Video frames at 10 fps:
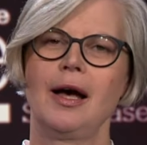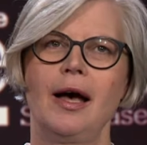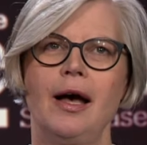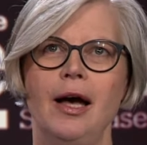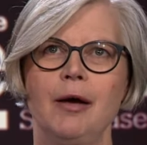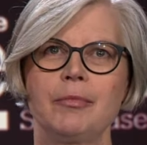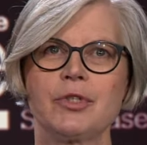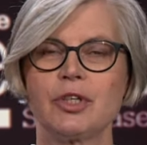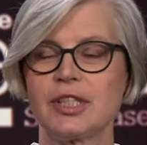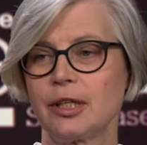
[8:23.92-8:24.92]
Um,
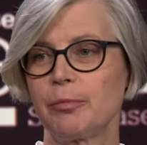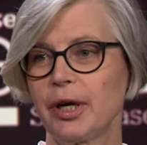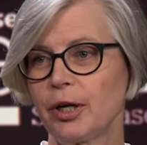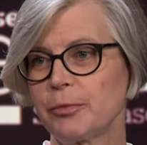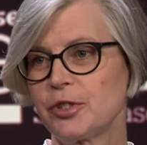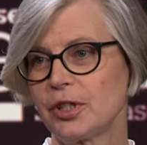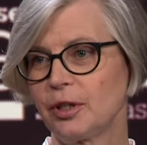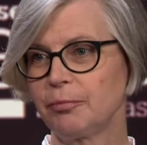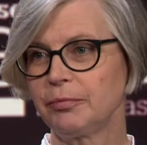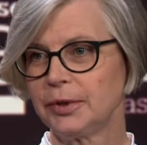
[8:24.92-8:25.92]
so it's at the Pera
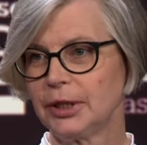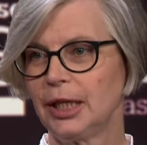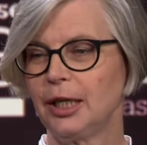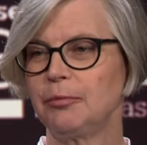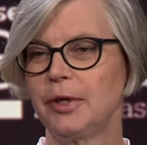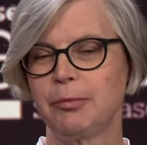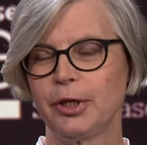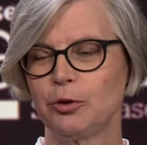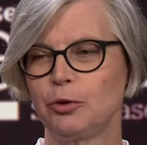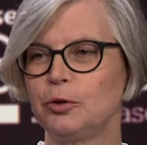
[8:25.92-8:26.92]
Museum um, in
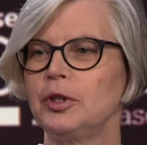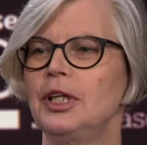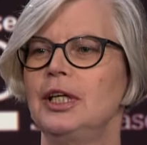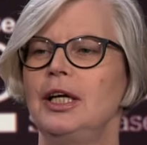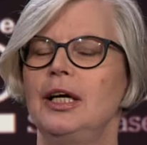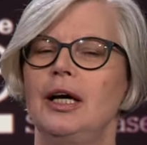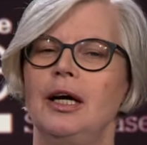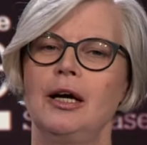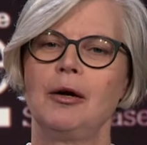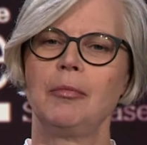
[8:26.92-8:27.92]
Beyoğlu.
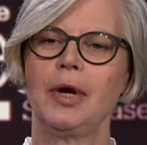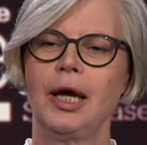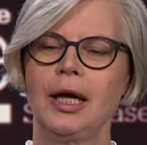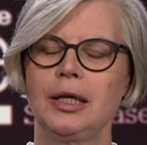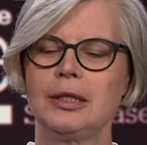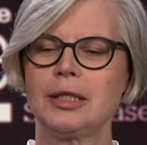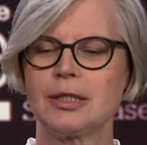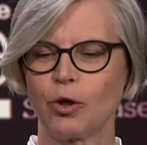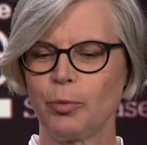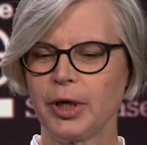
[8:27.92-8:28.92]
Um, and
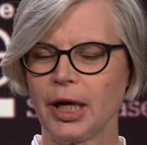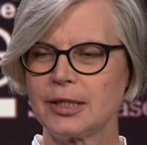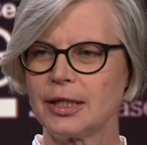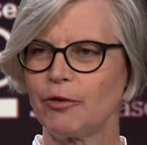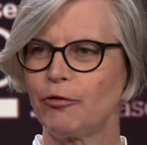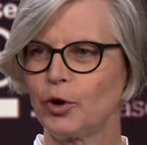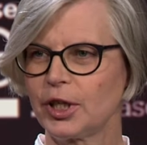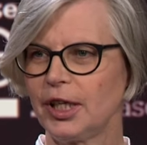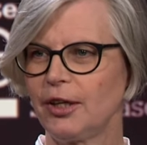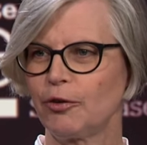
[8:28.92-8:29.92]
it's open until the
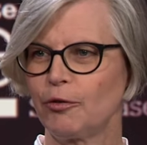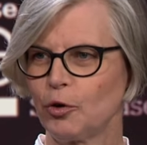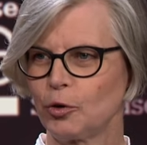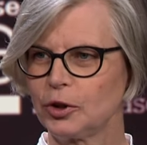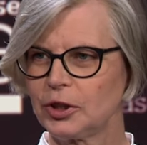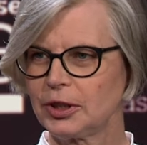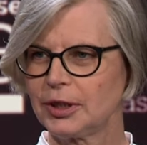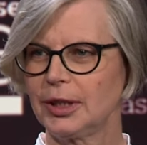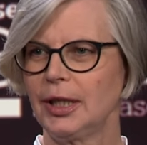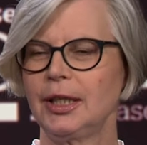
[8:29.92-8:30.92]
fourteenth of
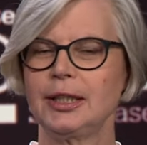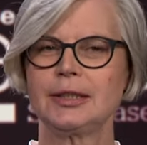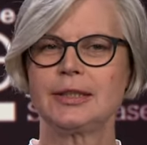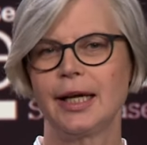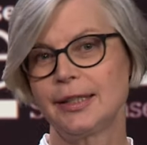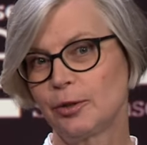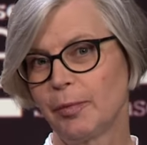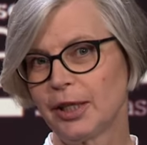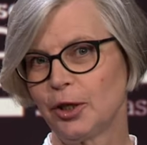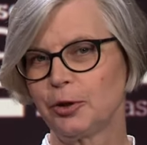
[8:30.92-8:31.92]
August, and as you
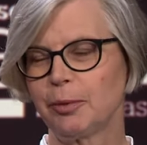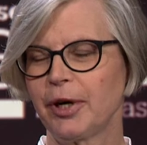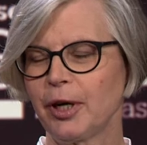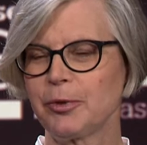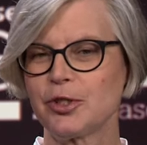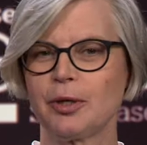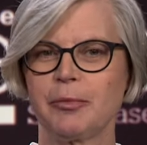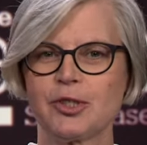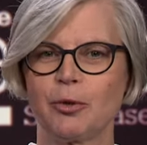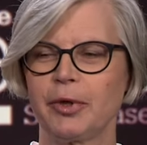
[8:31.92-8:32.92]
might know, the Pera
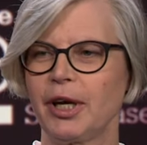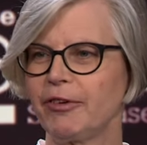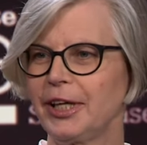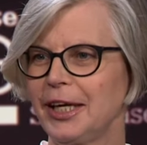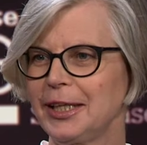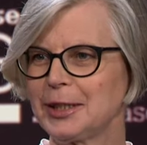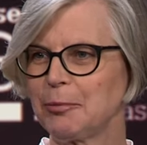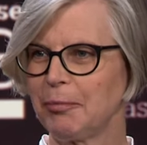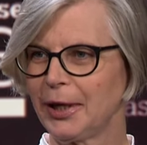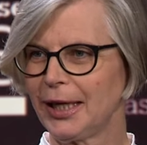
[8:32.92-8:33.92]
Museum is open every day
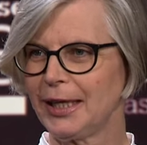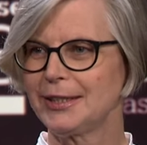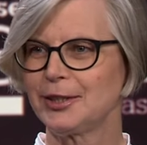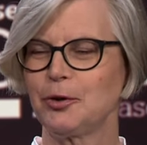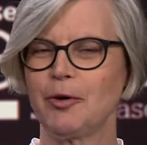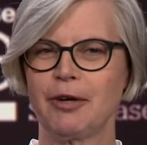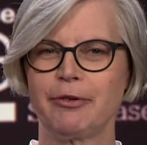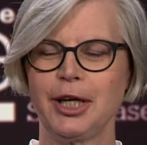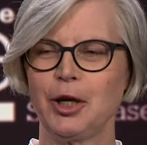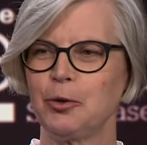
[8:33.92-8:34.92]
except Mondays, so I
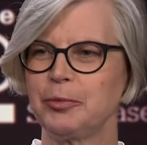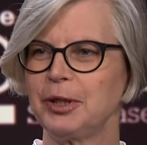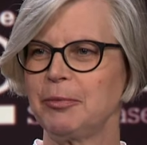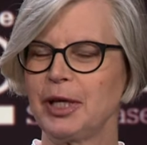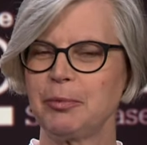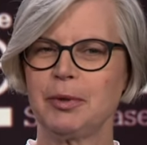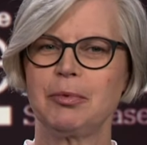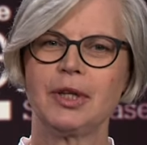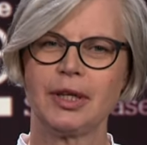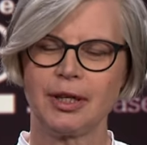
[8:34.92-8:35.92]
really hope that many
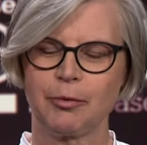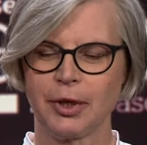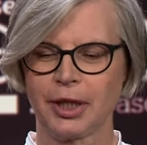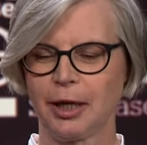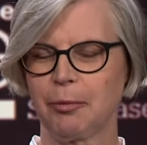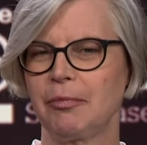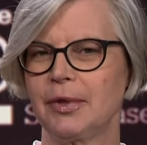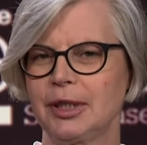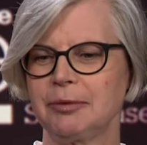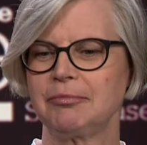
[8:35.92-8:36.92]
people will come
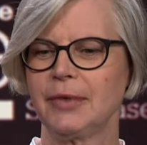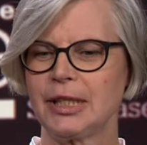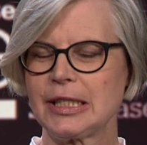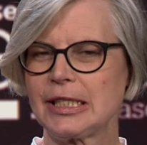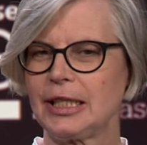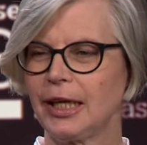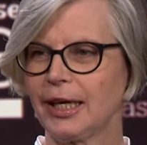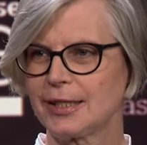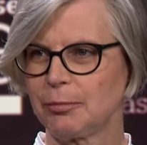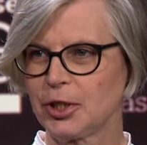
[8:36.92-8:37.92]
um, and see the
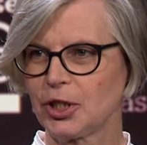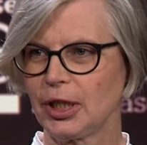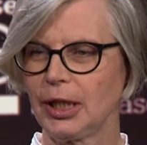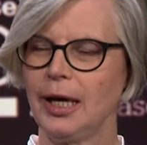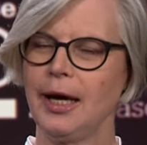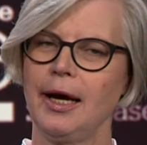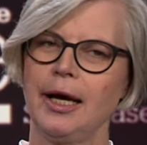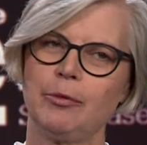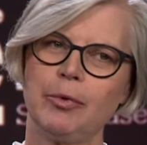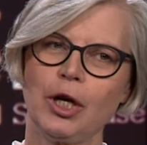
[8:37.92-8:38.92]
exhibition.
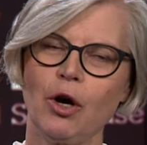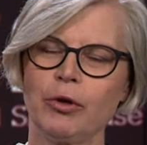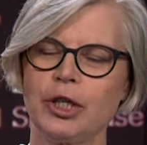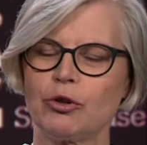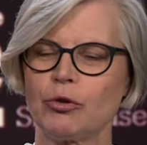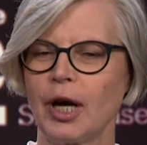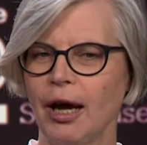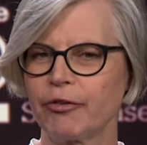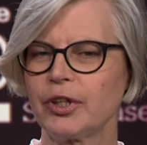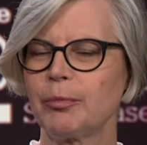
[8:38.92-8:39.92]
It will go on a tour
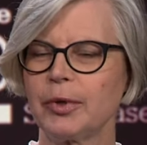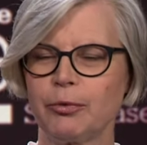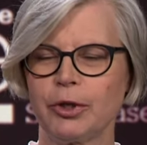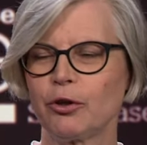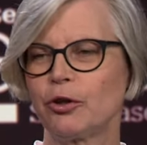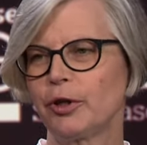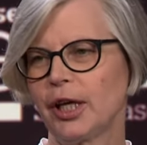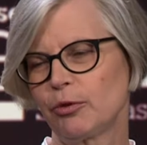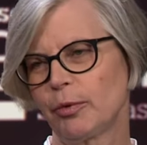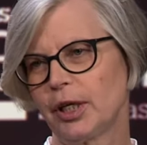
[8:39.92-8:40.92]
after, but we don't know
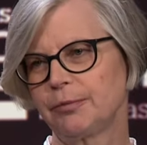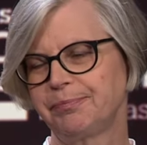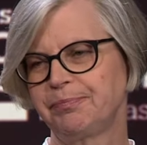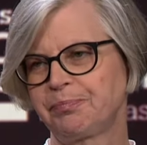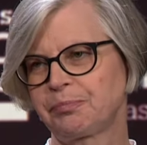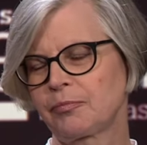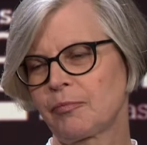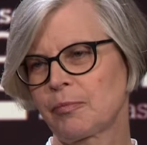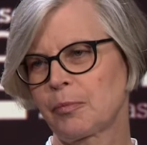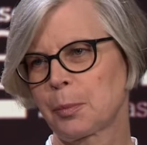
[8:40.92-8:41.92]
yet where. Okay.